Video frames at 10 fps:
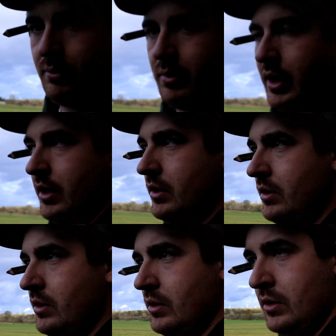but
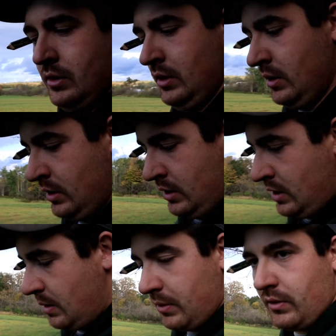
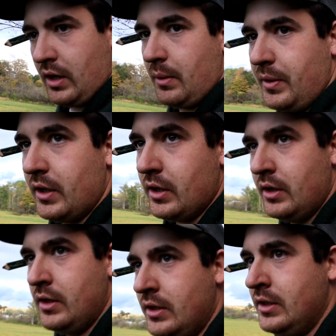I'm gonna run up here.
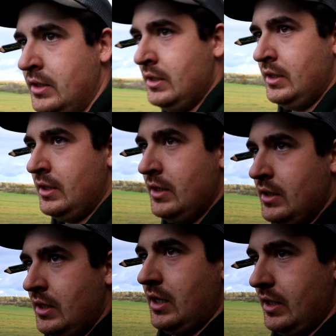
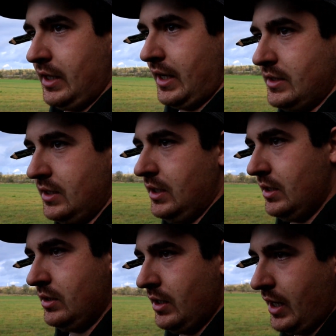I think I see
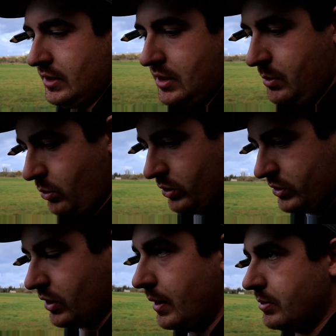more
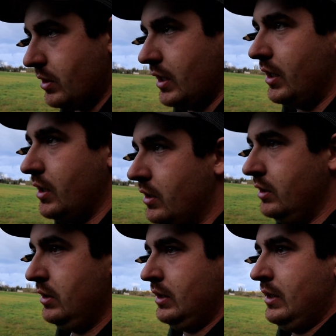scrapes right here,
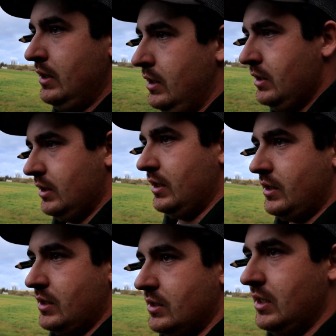and
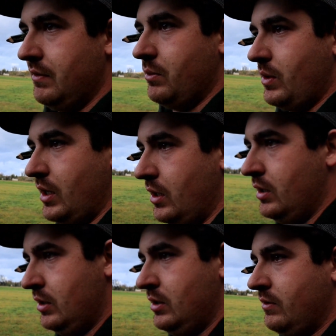this isn't even where,
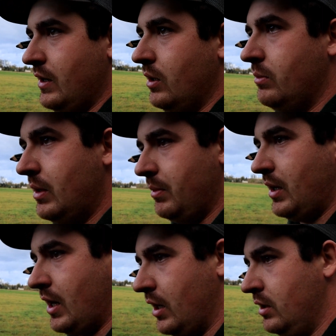well, maybe
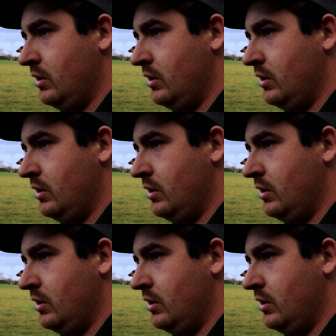not.